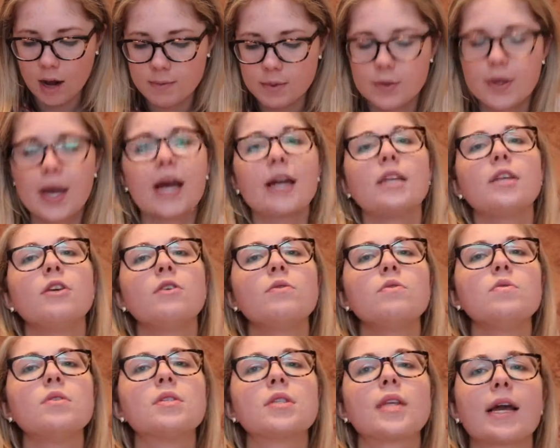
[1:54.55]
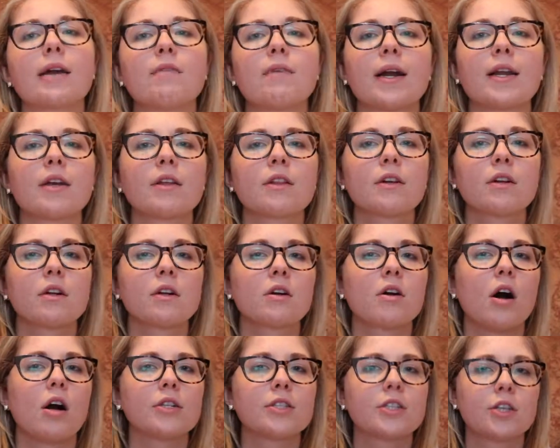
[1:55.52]
You can use like regular
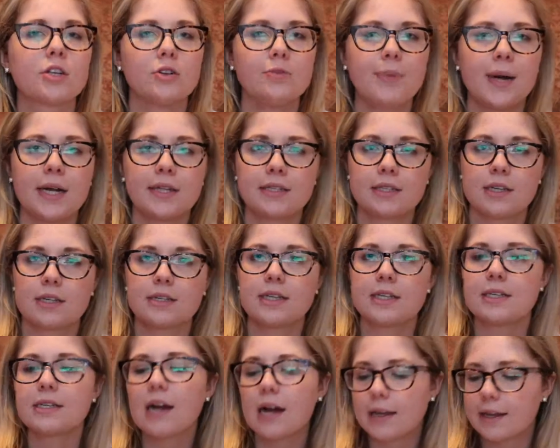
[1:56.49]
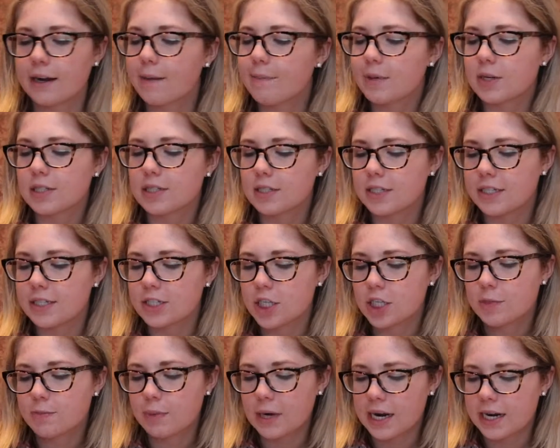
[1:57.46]
Ulta coupons because it's not like a
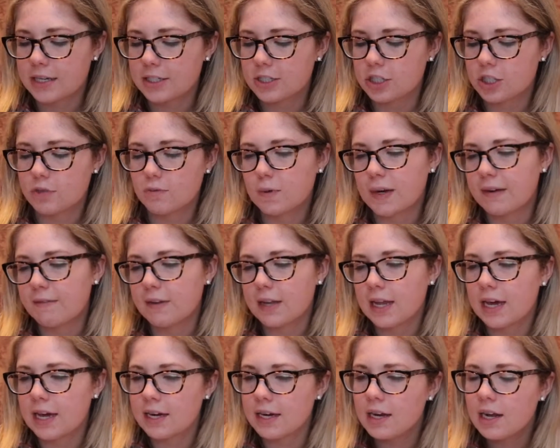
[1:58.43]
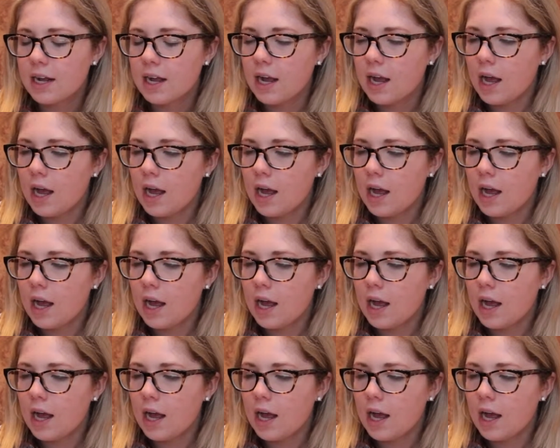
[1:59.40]
prestigious brand, it's just Revlon.